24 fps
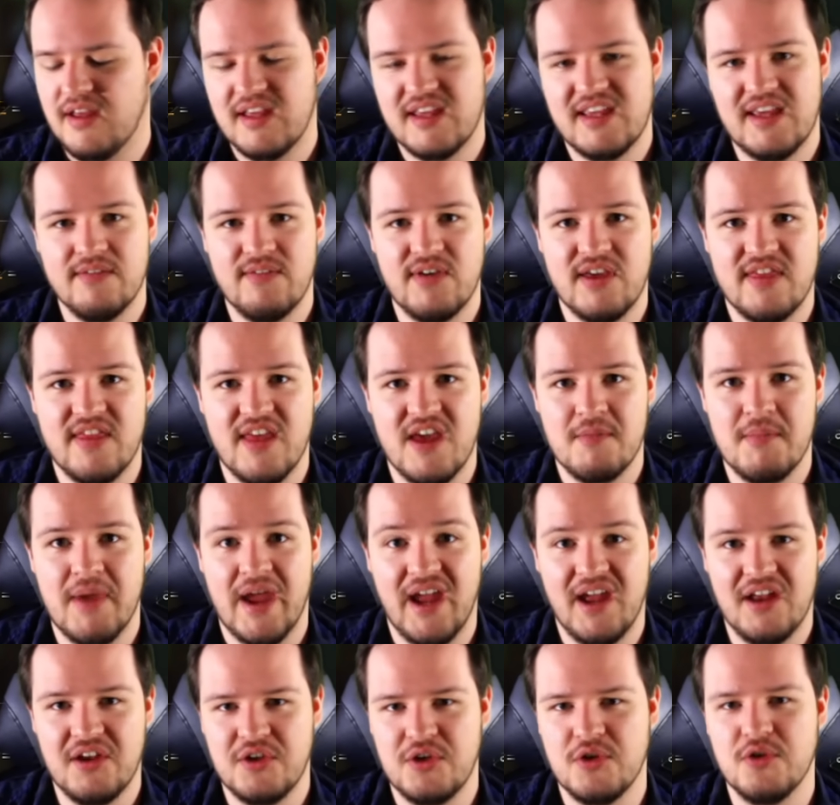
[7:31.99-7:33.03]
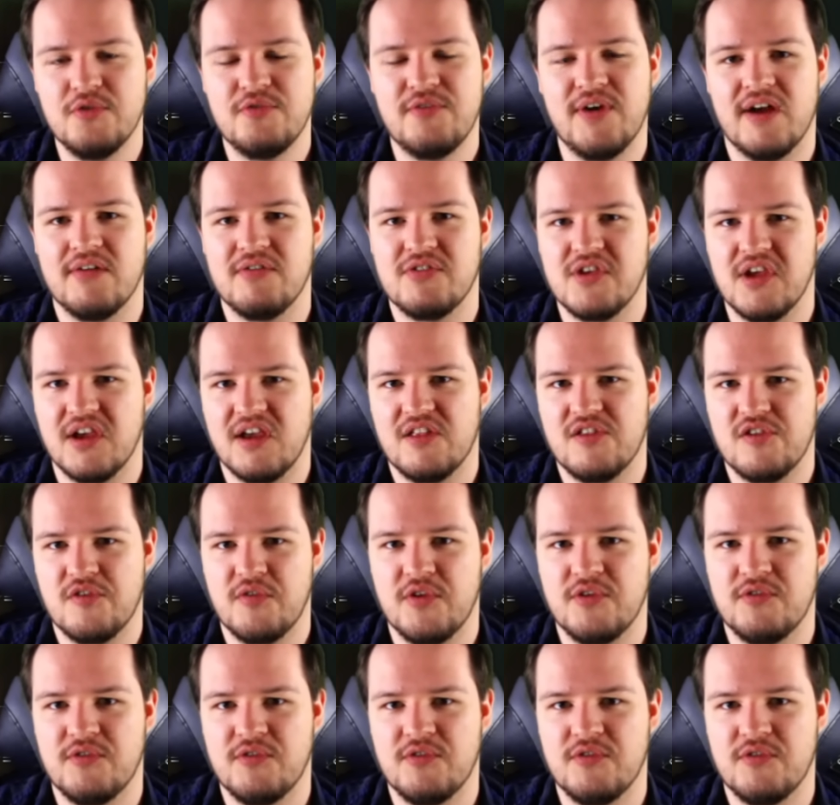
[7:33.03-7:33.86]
giving them and you 5 seconds of